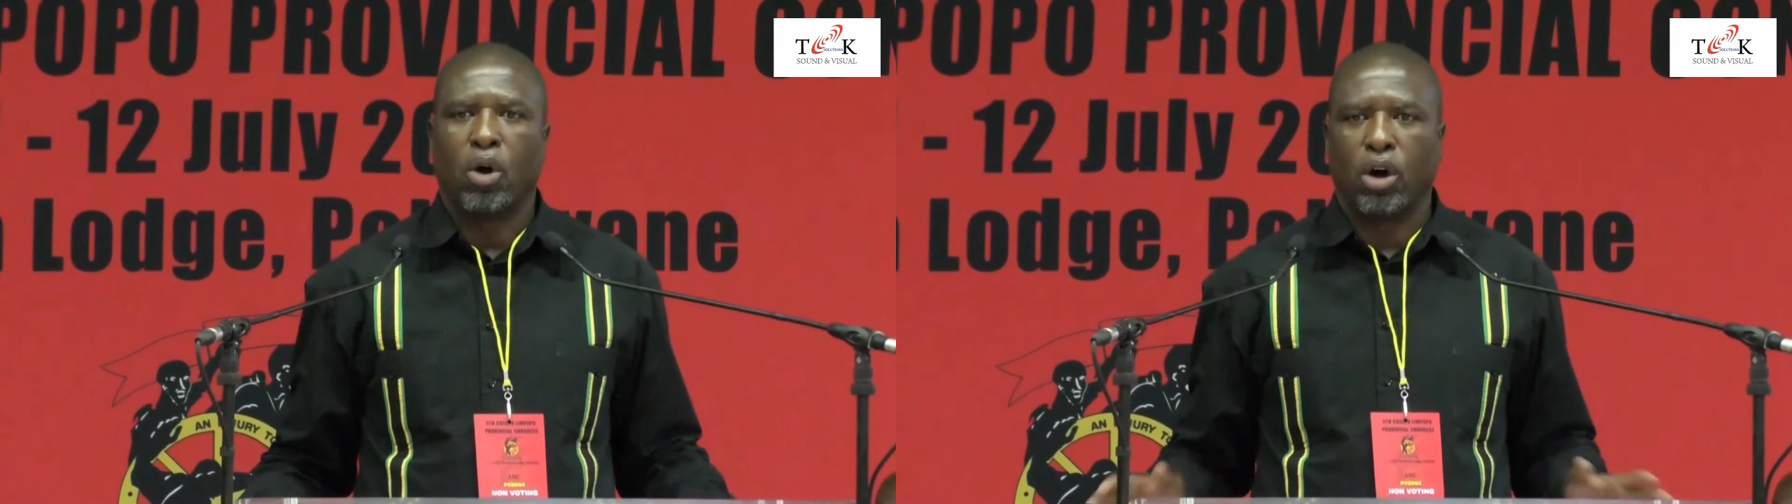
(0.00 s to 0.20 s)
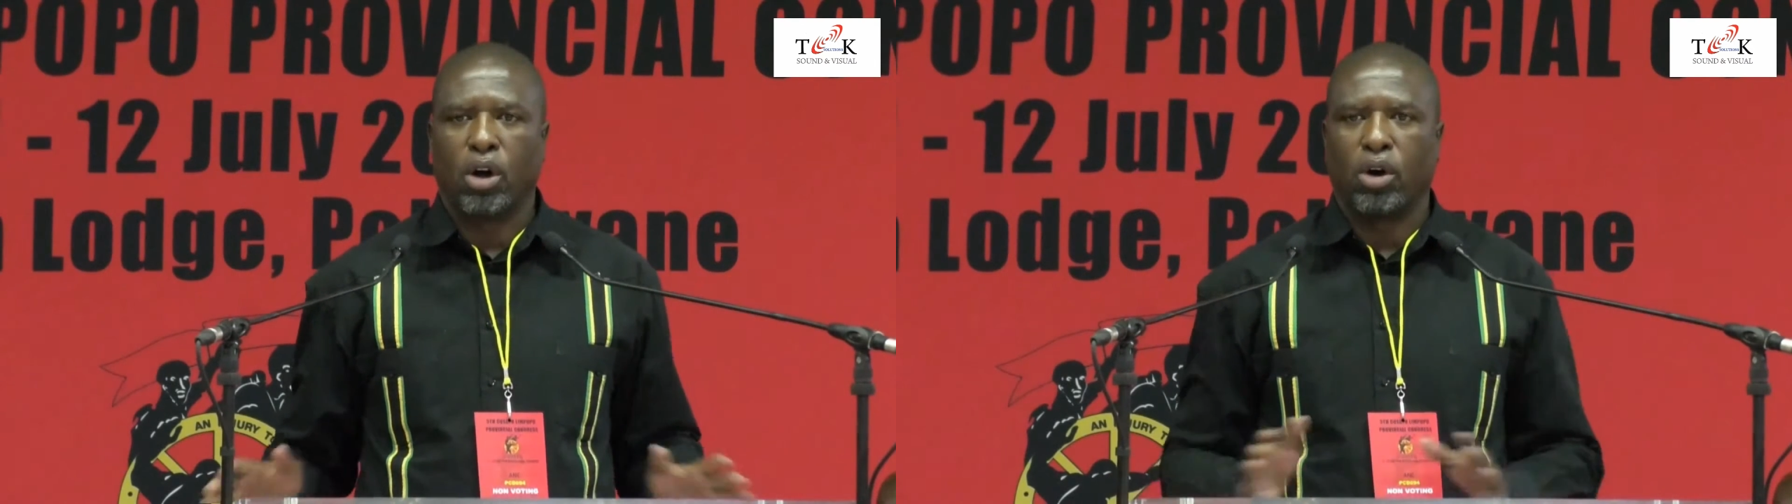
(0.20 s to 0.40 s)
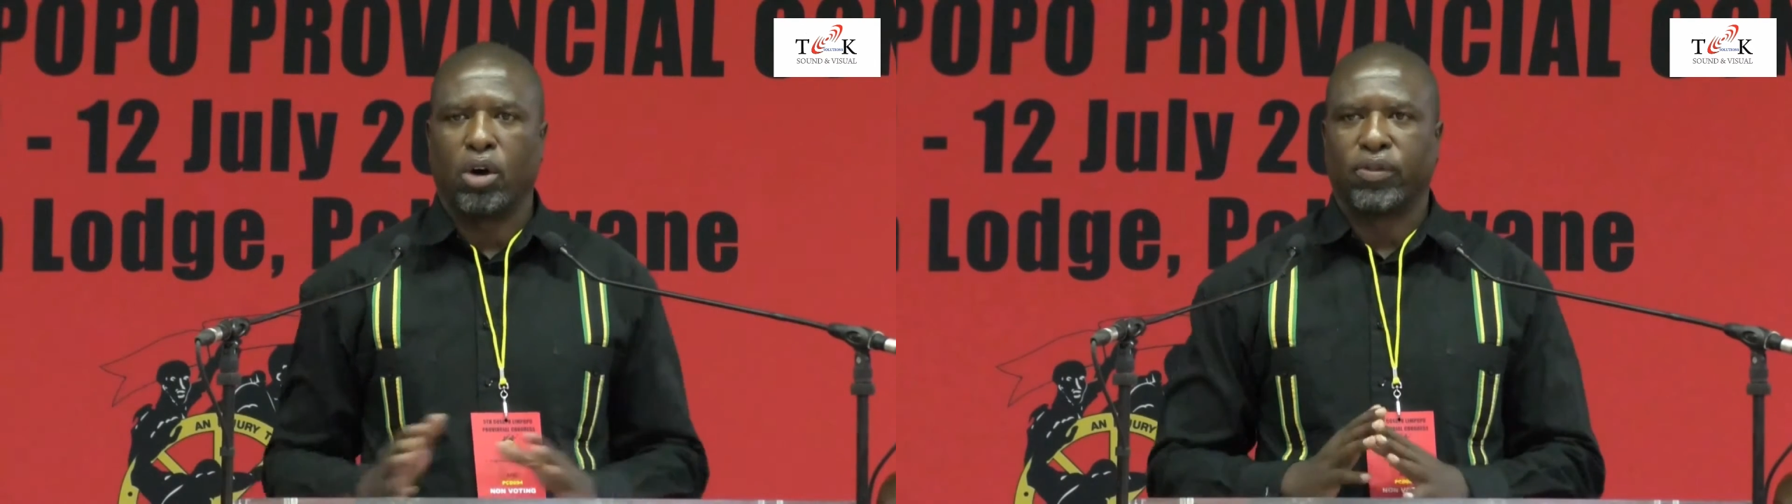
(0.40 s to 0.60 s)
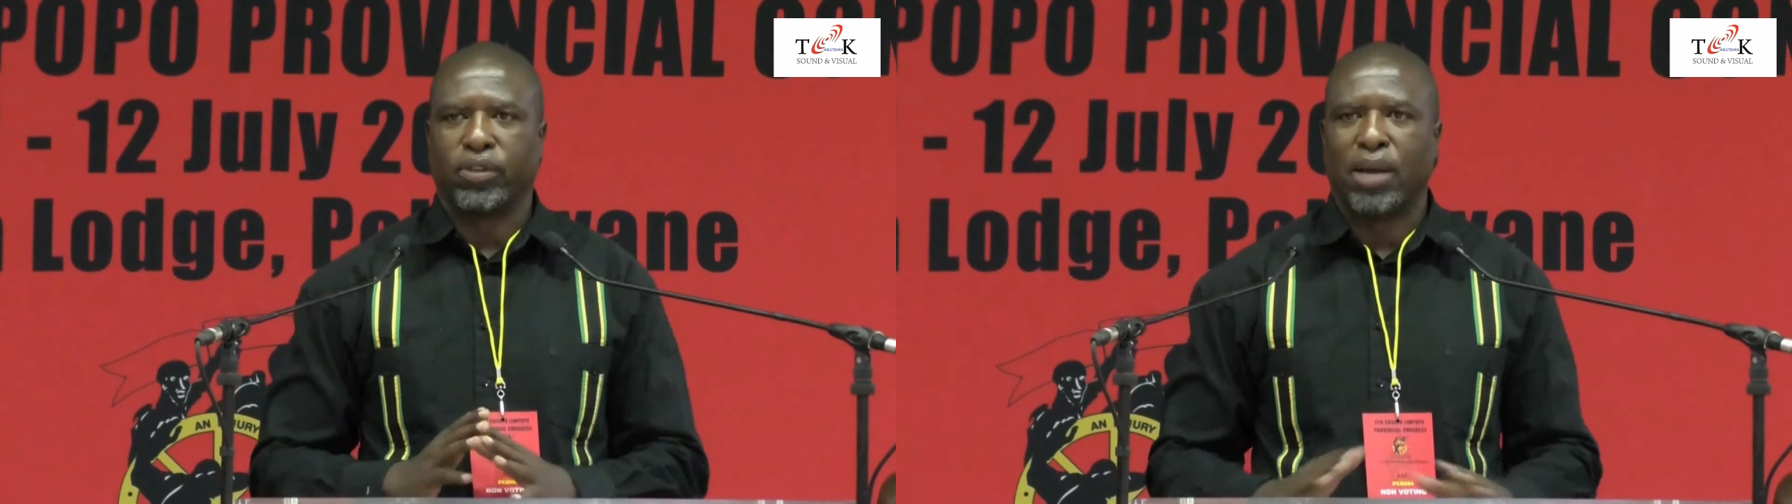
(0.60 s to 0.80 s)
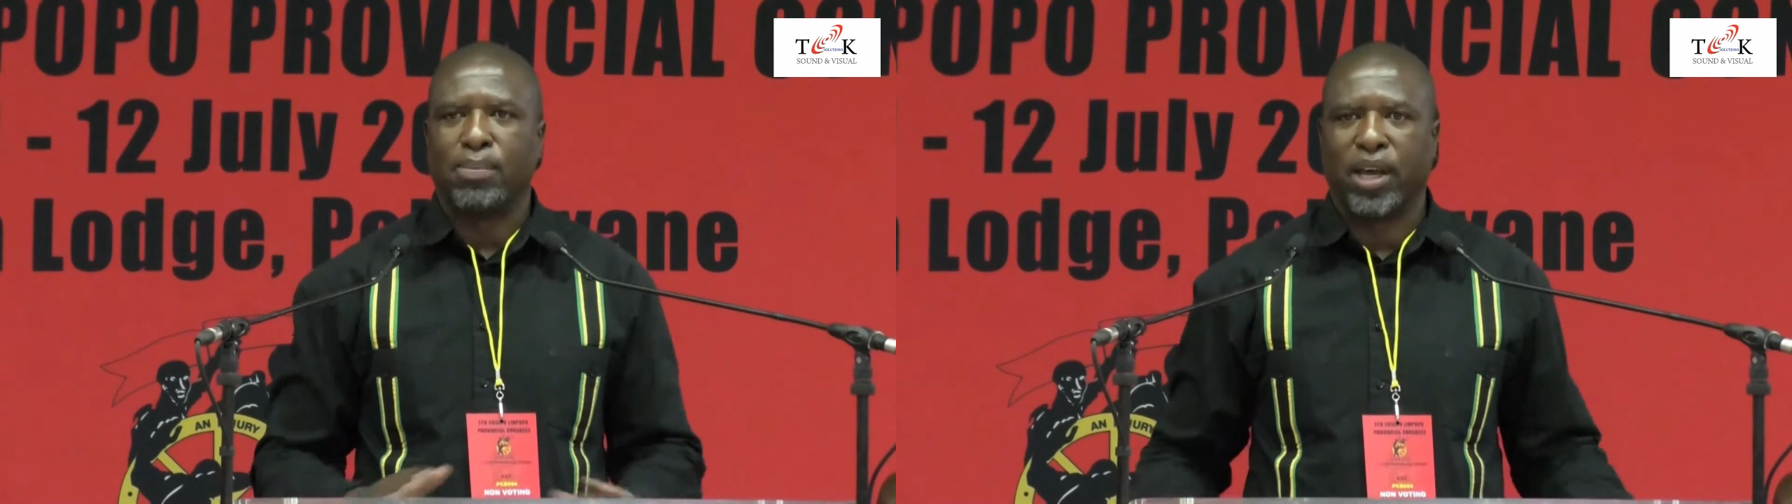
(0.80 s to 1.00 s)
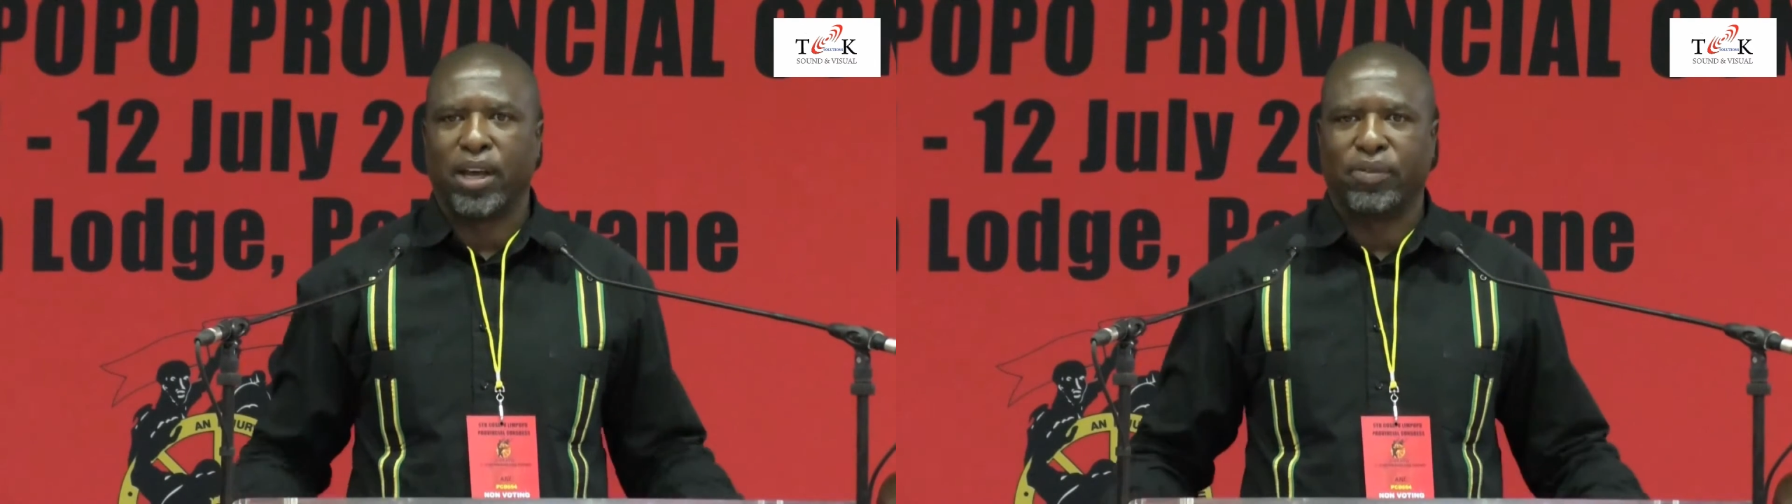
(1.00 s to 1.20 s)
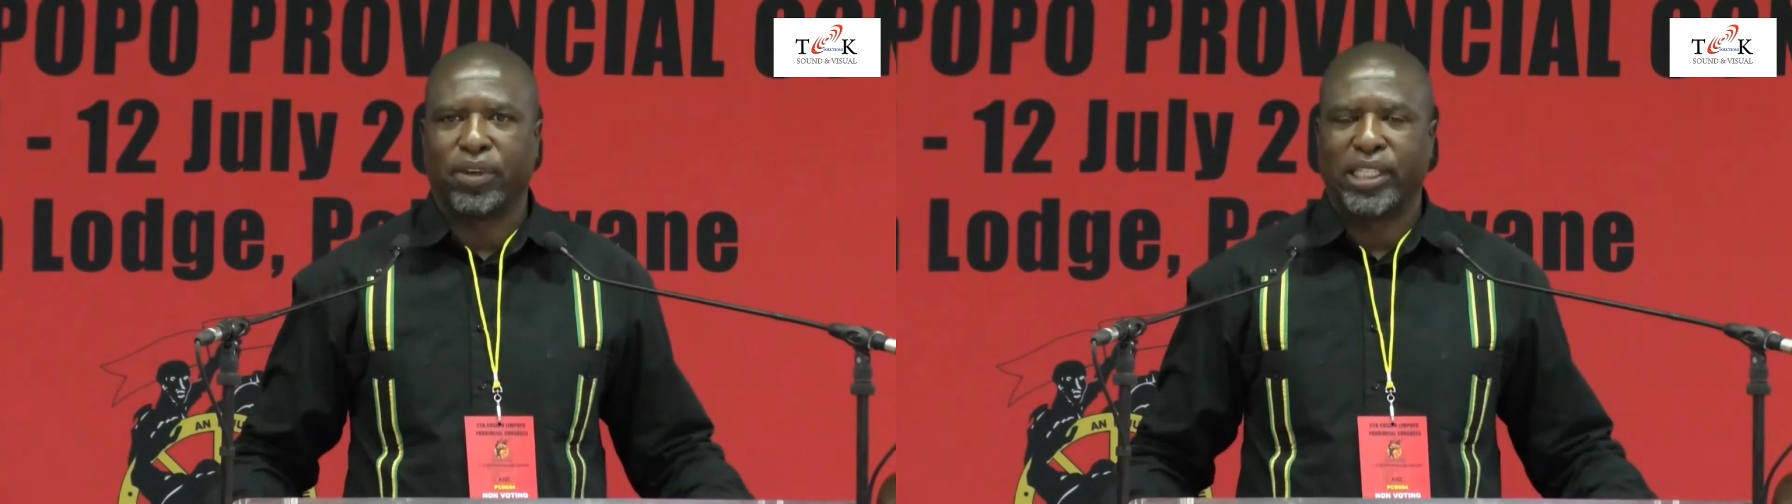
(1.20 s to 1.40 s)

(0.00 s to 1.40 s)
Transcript: all of them have